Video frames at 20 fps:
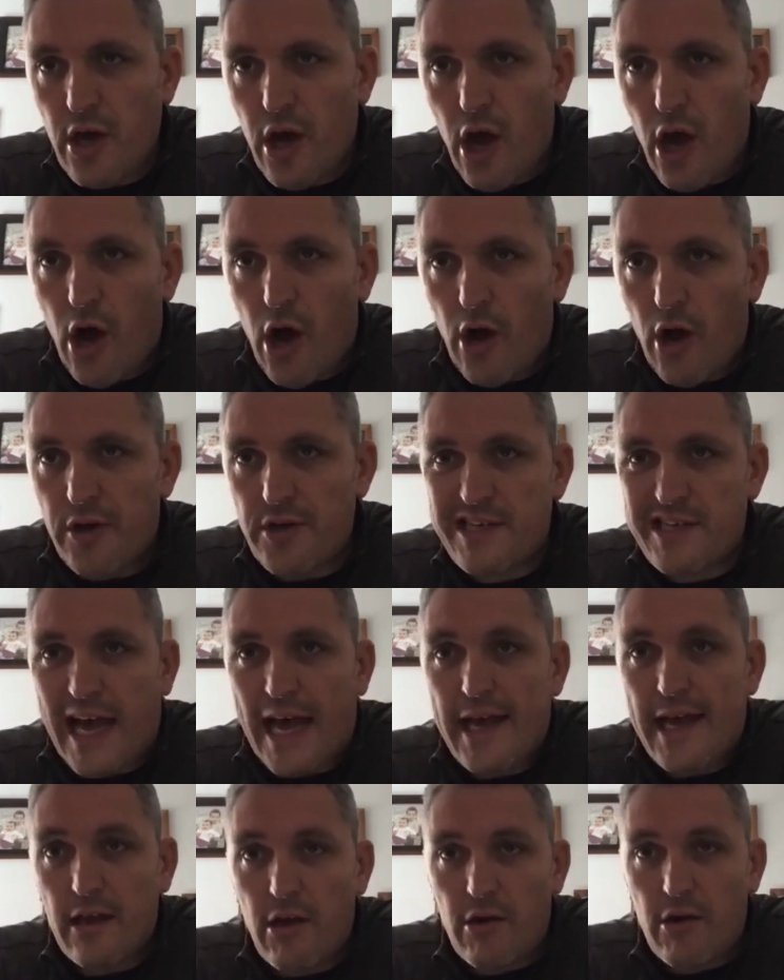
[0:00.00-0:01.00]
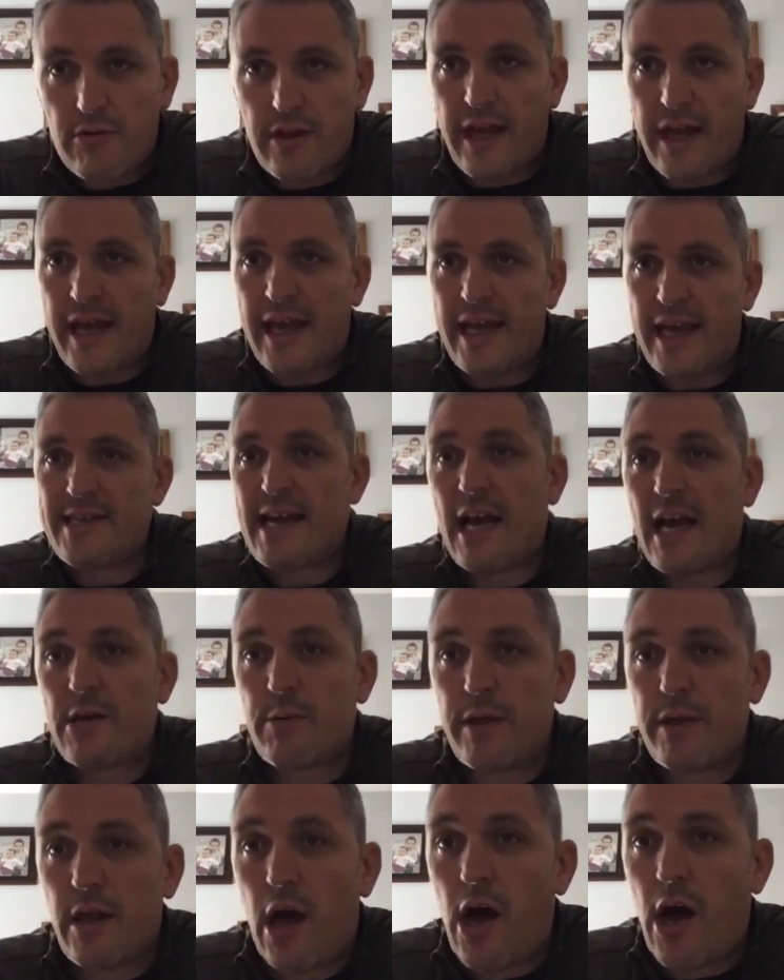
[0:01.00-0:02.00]
honest dialogue that he's had
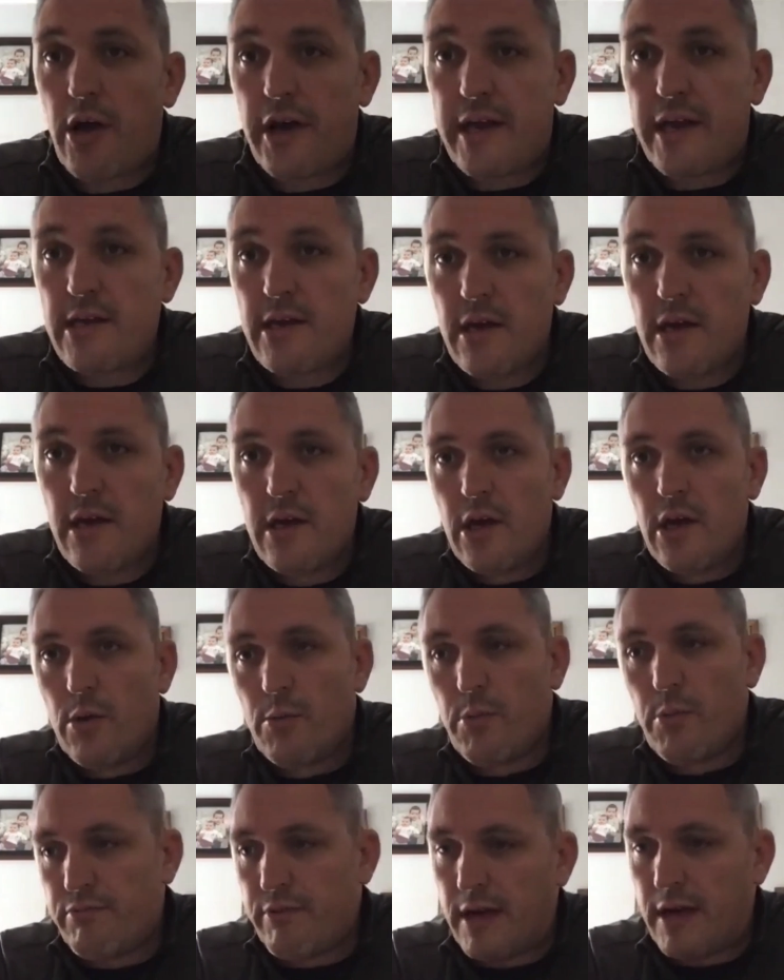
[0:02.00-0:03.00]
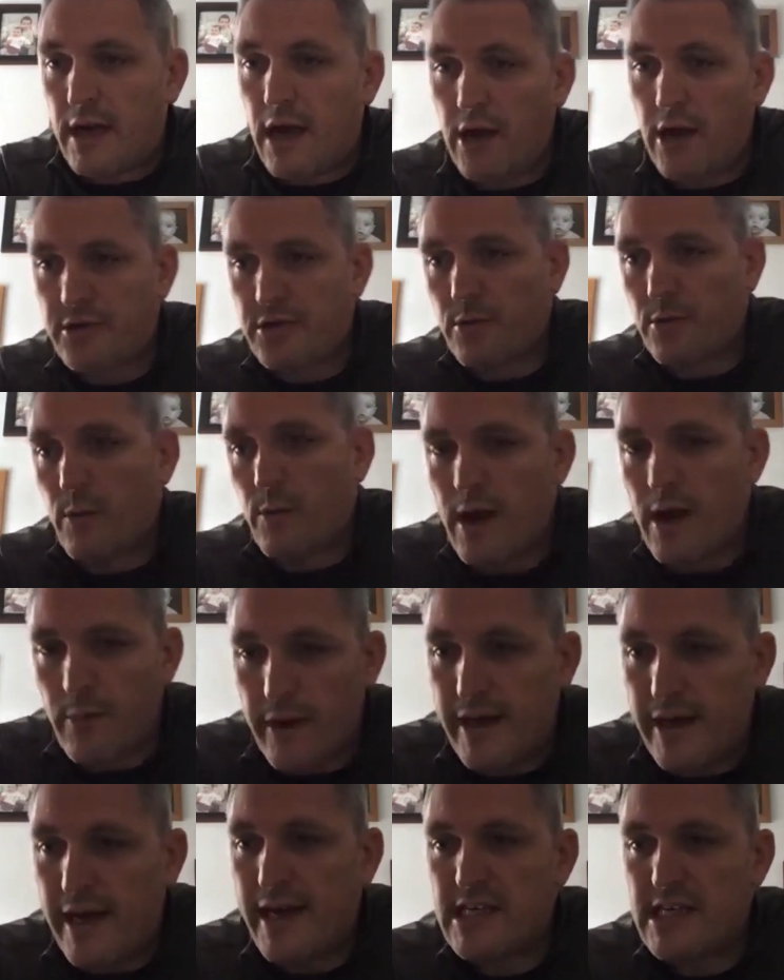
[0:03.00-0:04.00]
with Arnie with regard to where we
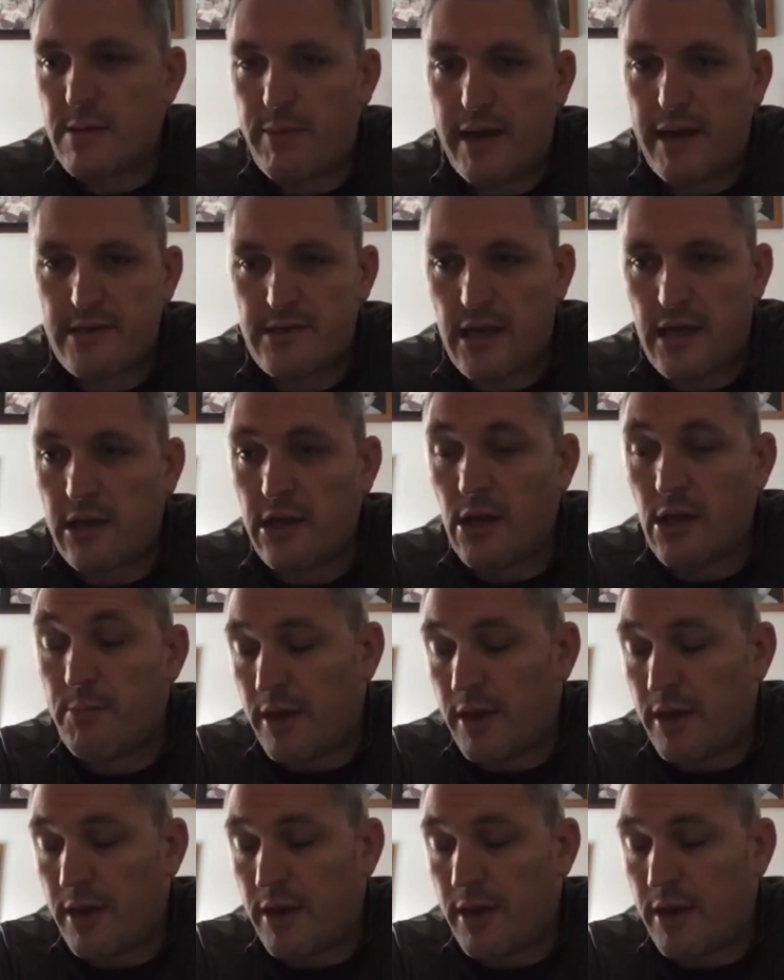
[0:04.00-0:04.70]
need to be as a club.